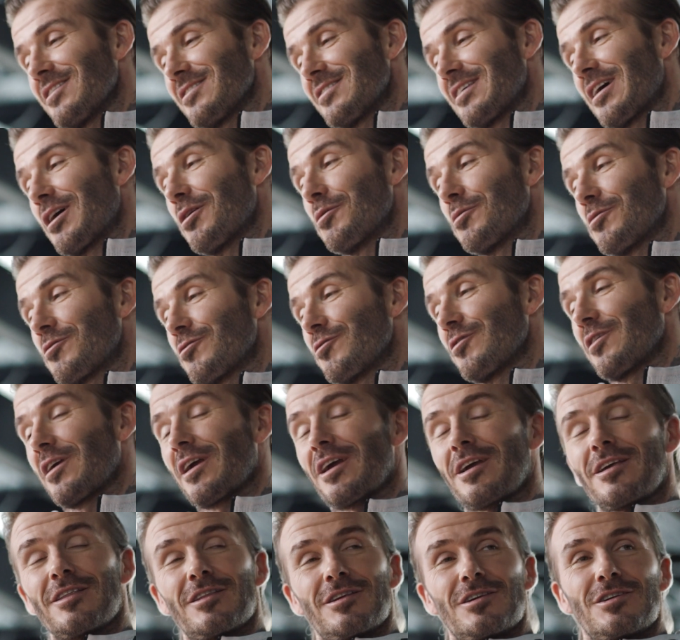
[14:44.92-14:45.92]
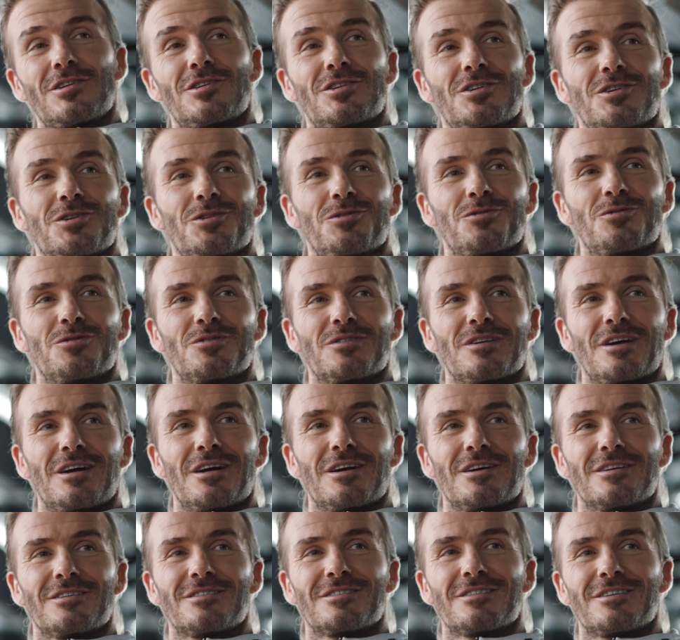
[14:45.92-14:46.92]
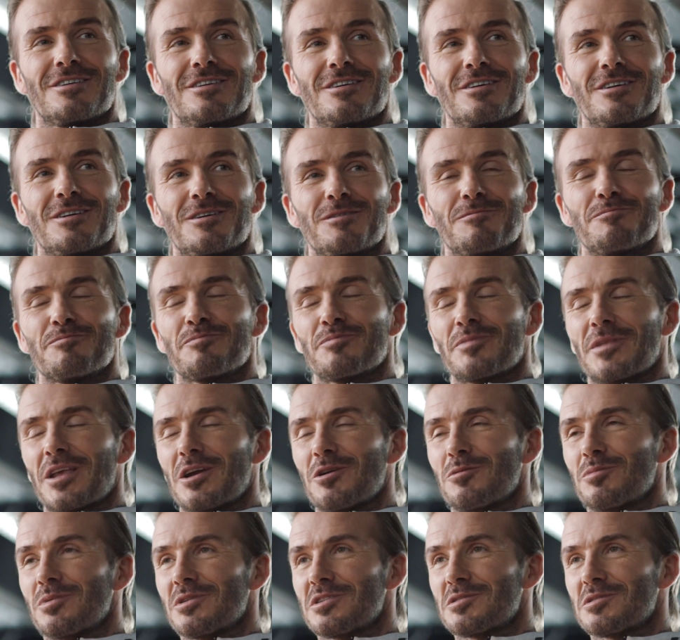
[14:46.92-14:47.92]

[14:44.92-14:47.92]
has helped create these shoes. So it'll be